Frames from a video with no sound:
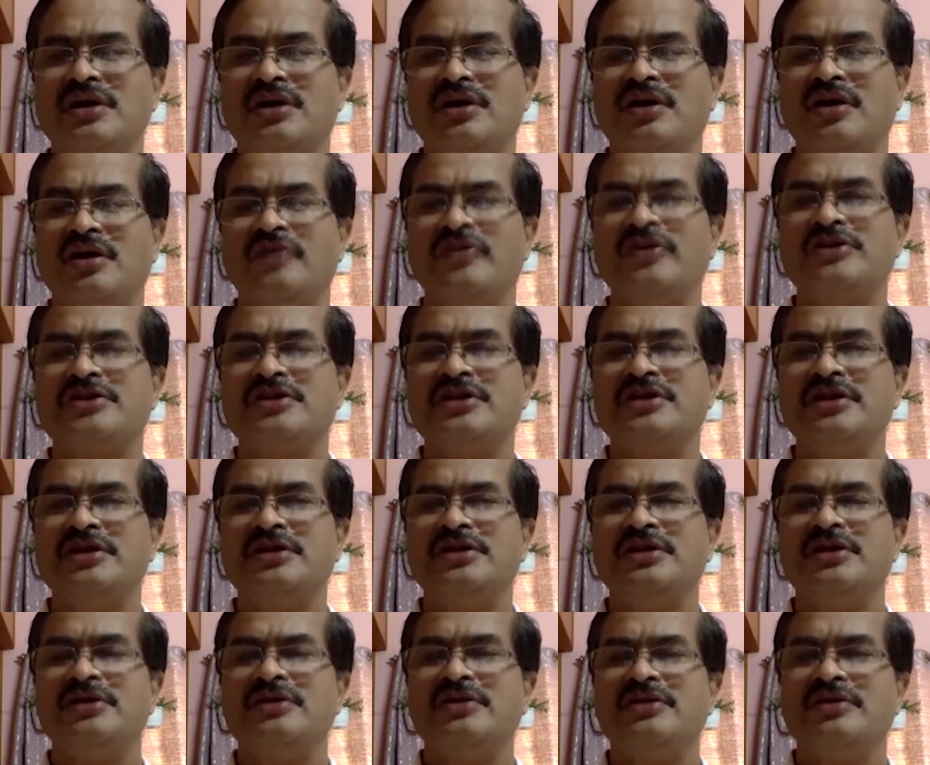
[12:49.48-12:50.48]
obviously,
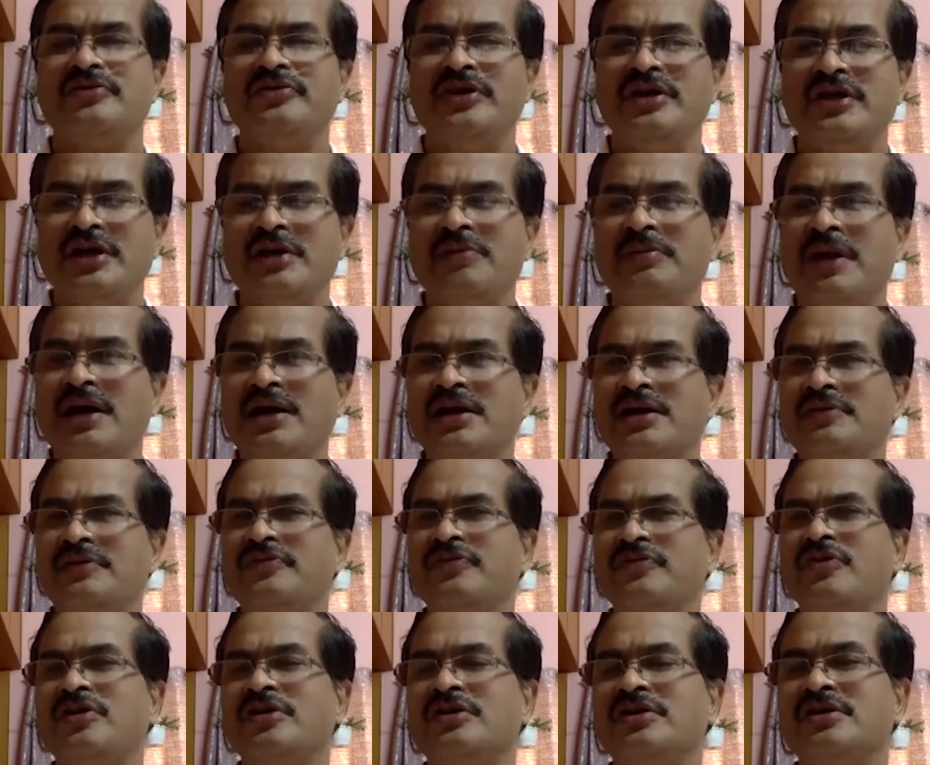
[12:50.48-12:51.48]
we take backup
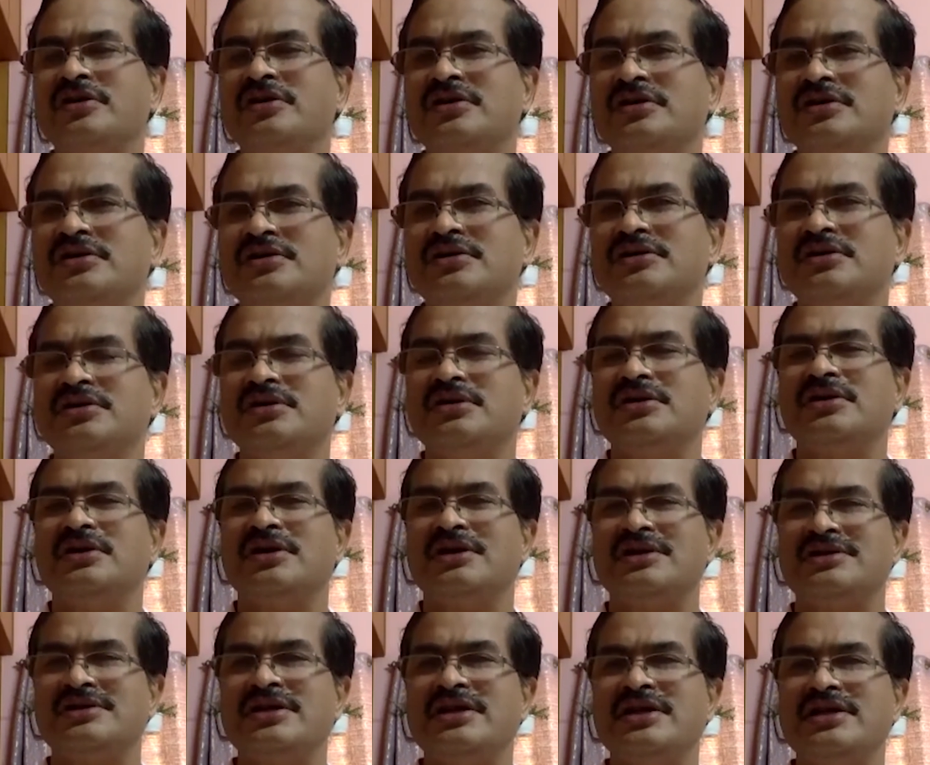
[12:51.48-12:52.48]
for
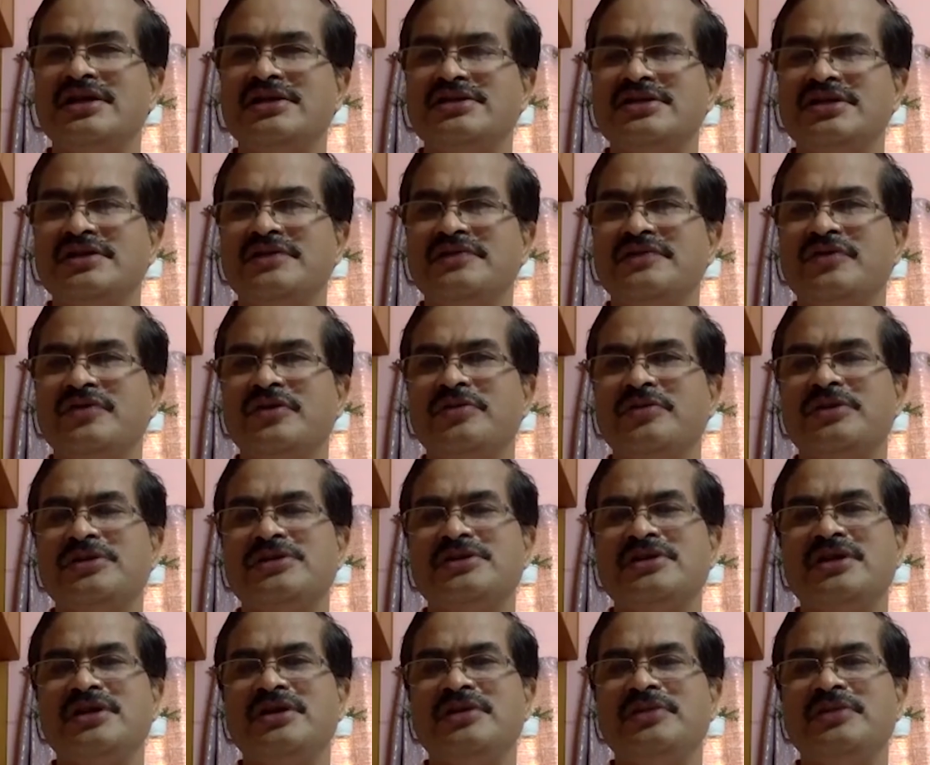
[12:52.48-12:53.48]
resiliency, for
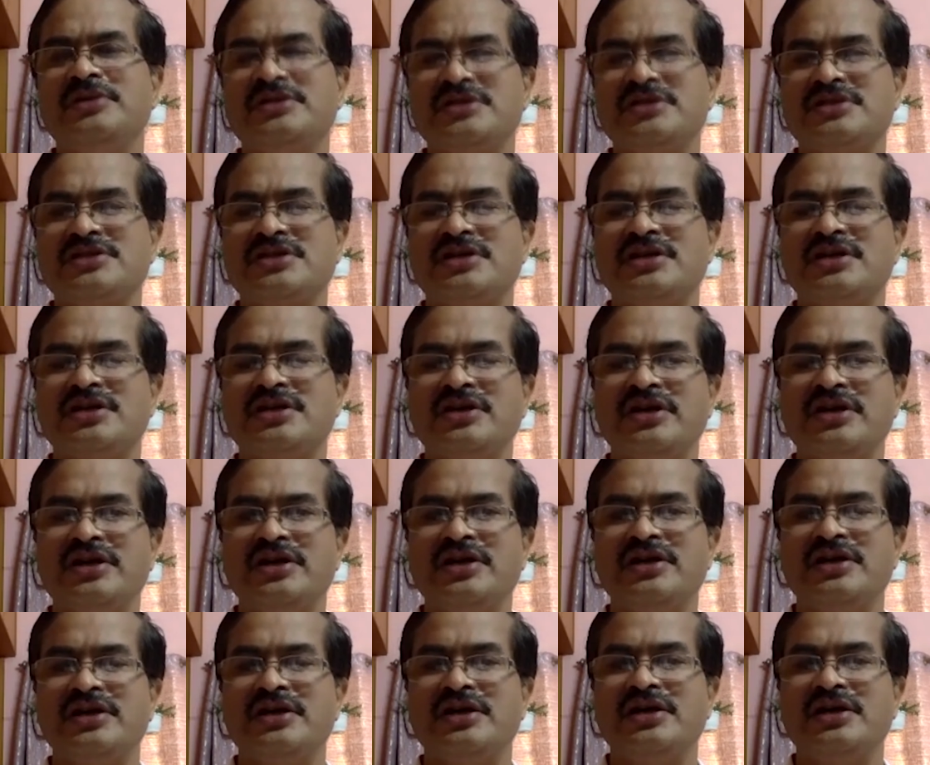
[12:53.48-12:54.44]
basically business continuity,